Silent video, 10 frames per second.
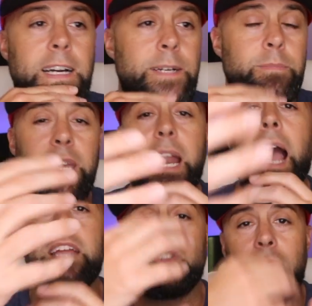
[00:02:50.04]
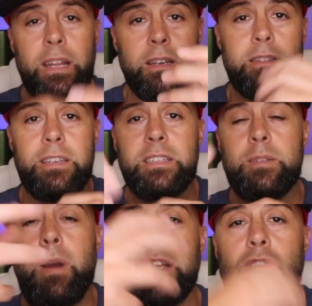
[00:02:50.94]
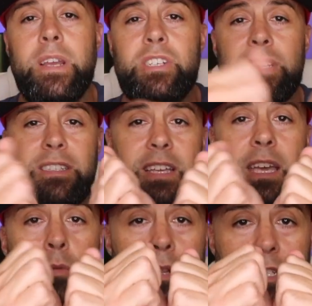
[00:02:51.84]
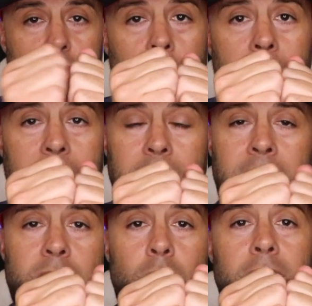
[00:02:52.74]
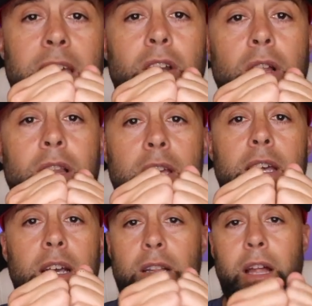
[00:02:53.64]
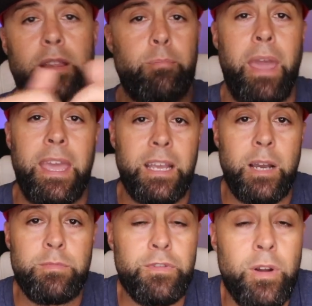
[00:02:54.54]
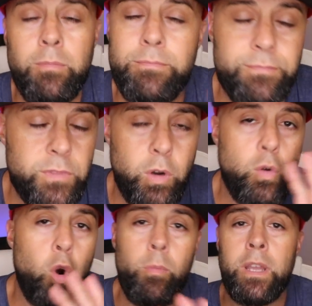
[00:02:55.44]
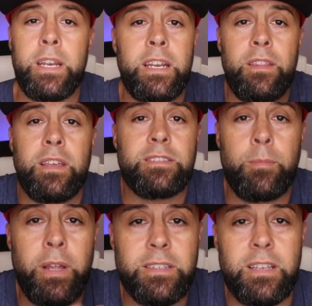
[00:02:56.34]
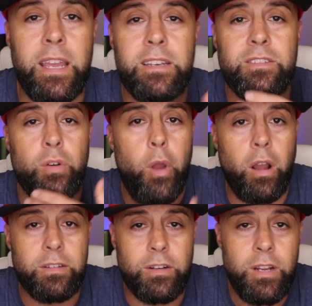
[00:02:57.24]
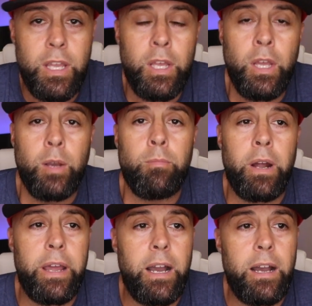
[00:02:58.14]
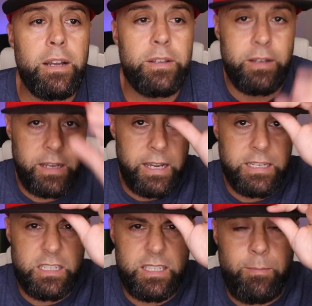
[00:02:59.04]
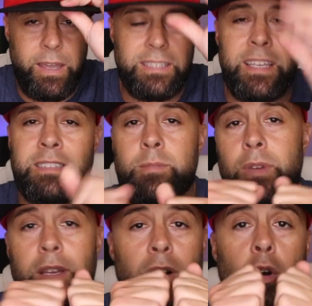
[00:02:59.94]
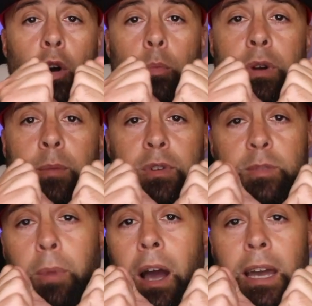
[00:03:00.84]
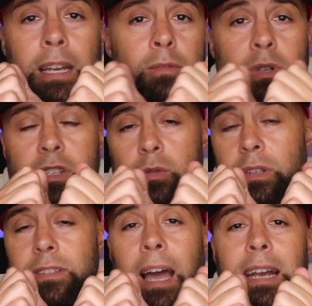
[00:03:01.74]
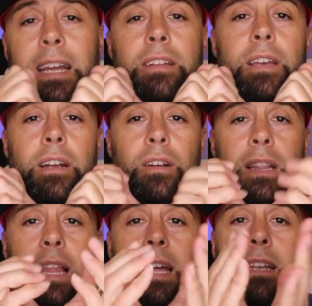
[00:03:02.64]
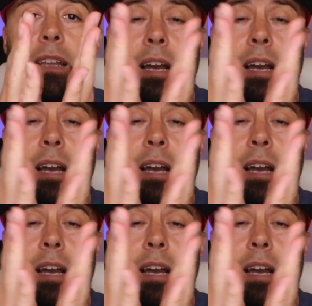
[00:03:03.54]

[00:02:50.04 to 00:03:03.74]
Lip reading: get hydrated, to get some hydration, because they get really dry, and that's where they get a lot of the pain comes from. Don't quote me on any of this. I'm not a scientist or doctor, but it made sense to me. Open up your spine, which is really tight down there, and let